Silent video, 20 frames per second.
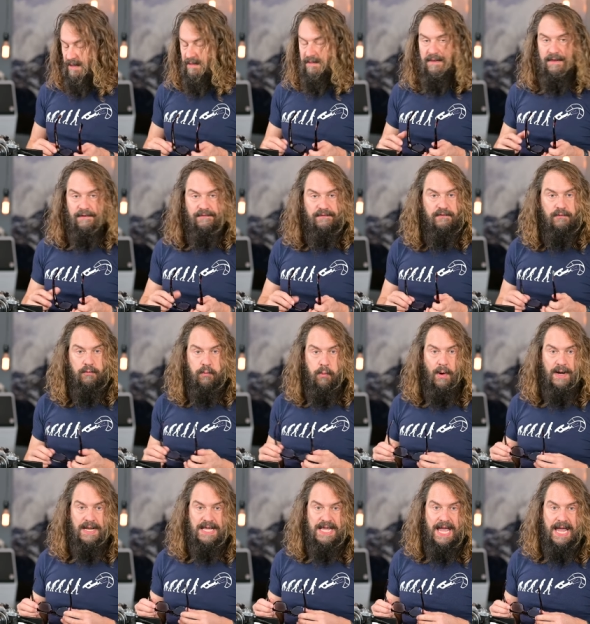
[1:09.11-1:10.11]
this
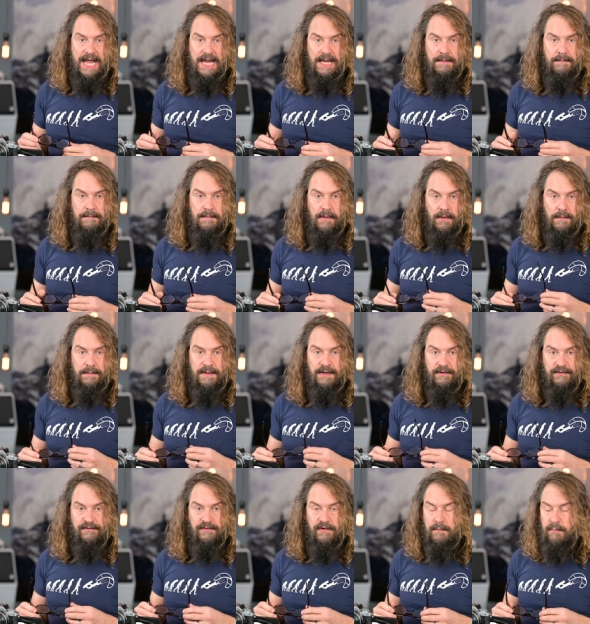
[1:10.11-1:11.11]
twenty-eight
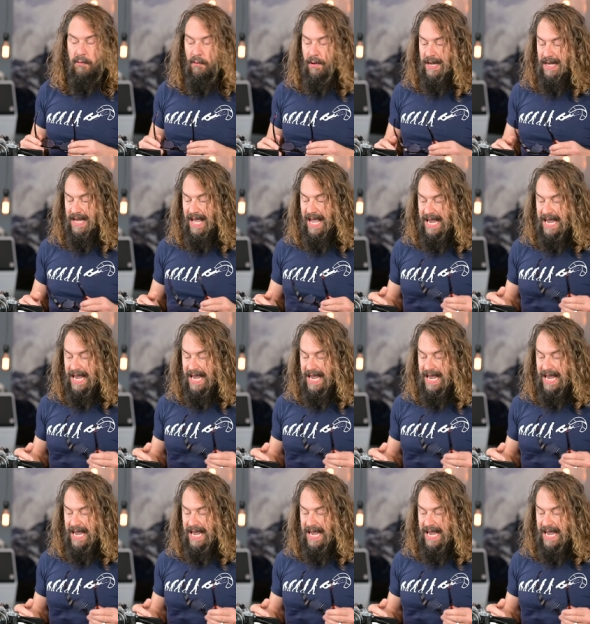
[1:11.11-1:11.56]
millimeter two point